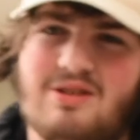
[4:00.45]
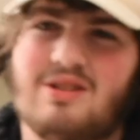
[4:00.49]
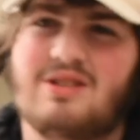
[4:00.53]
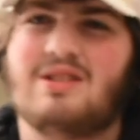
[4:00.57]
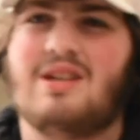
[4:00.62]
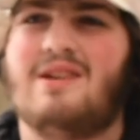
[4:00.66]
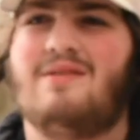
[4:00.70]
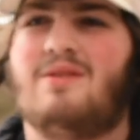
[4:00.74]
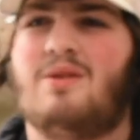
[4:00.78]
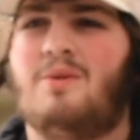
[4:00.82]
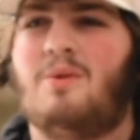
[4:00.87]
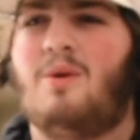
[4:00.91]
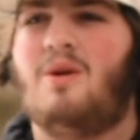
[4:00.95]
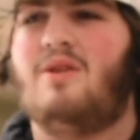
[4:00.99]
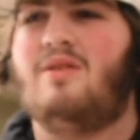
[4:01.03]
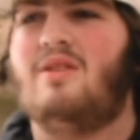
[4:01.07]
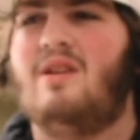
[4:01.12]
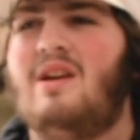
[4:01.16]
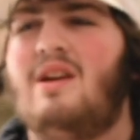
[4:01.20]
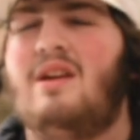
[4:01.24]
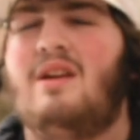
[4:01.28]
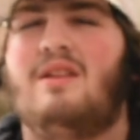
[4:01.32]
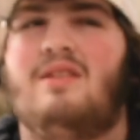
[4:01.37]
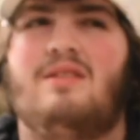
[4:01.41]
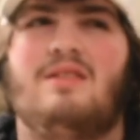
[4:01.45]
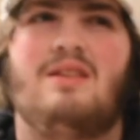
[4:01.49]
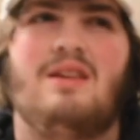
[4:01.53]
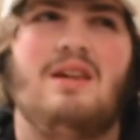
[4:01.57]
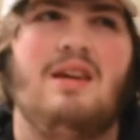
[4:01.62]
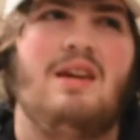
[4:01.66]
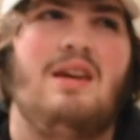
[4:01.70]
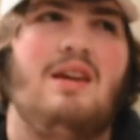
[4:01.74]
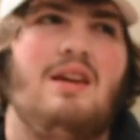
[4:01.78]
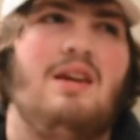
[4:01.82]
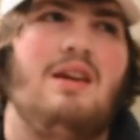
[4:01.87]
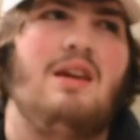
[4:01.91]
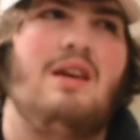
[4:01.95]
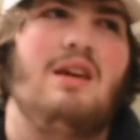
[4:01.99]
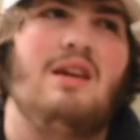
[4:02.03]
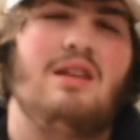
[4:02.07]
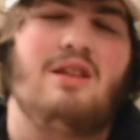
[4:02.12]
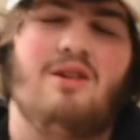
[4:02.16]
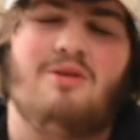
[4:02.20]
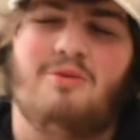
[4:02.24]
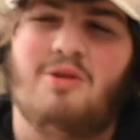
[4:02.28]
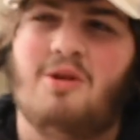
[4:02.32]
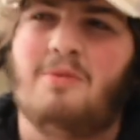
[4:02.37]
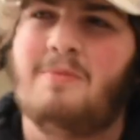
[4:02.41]
to Saving the World.
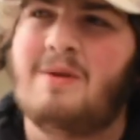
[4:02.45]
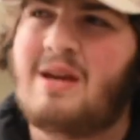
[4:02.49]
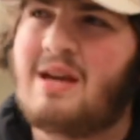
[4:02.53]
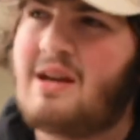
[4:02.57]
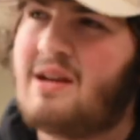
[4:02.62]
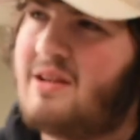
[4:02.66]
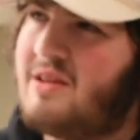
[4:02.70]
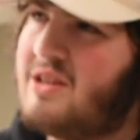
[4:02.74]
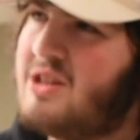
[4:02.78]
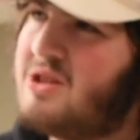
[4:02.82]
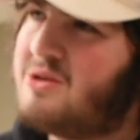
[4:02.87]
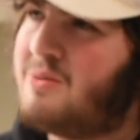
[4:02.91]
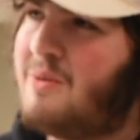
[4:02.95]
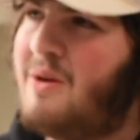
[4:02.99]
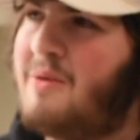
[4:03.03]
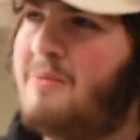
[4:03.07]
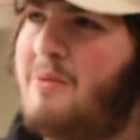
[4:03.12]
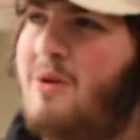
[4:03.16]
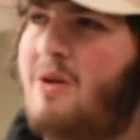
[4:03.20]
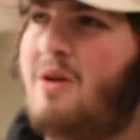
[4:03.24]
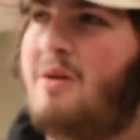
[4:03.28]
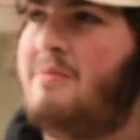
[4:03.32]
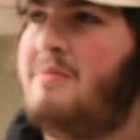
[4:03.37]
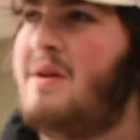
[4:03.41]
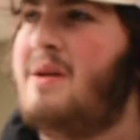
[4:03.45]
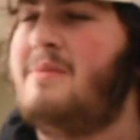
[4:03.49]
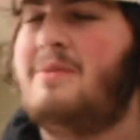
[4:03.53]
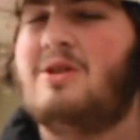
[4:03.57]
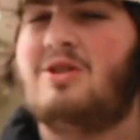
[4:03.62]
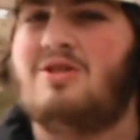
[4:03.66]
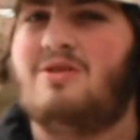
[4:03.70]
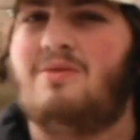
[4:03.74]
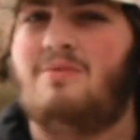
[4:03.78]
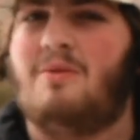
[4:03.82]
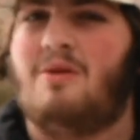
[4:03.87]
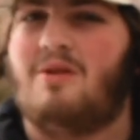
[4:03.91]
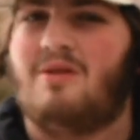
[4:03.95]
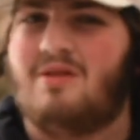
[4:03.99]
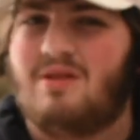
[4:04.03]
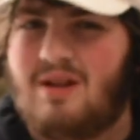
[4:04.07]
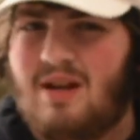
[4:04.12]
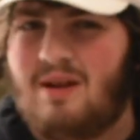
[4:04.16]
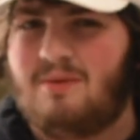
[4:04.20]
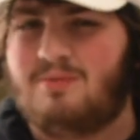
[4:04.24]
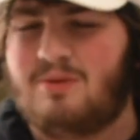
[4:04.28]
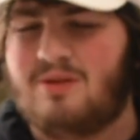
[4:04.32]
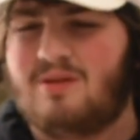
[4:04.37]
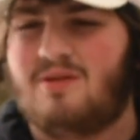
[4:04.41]
There will be at least one more, maybe two more
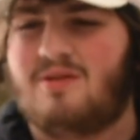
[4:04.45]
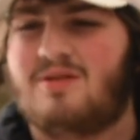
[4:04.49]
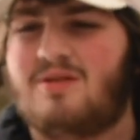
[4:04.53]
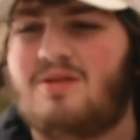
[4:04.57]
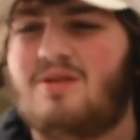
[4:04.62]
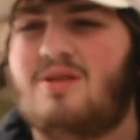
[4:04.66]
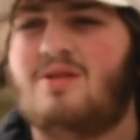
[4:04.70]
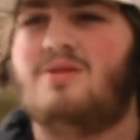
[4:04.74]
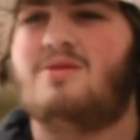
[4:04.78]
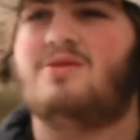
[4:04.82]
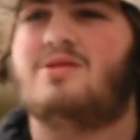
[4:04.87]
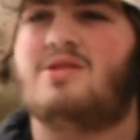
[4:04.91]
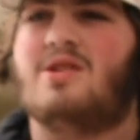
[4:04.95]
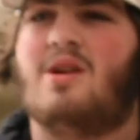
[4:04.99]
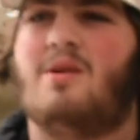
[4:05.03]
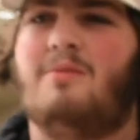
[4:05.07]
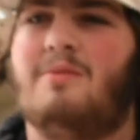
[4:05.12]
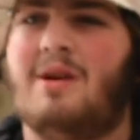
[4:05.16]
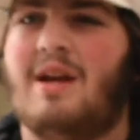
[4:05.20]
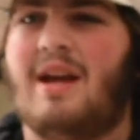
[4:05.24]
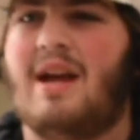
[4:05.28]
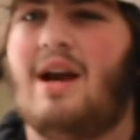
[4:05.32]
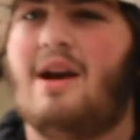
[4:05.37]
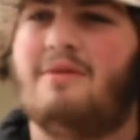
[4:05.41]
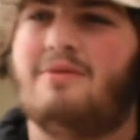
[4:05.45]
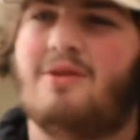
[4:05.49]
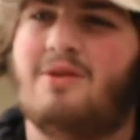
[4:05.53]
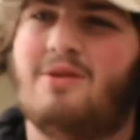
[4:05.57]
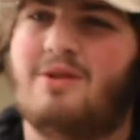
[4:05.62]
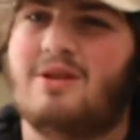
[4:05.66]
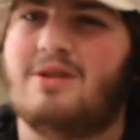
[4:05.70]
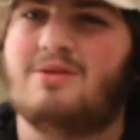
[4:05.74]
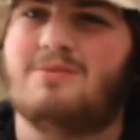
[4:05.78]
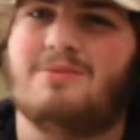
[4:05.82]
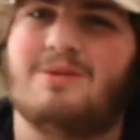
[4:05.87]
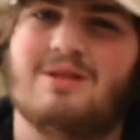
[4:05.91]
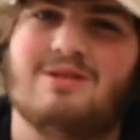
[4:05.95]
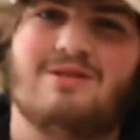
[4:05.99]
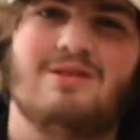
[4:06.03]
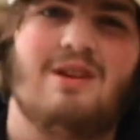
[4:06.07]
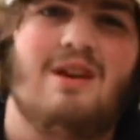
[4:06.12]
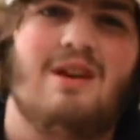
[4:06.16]
episodes of Q's coming after Christmas.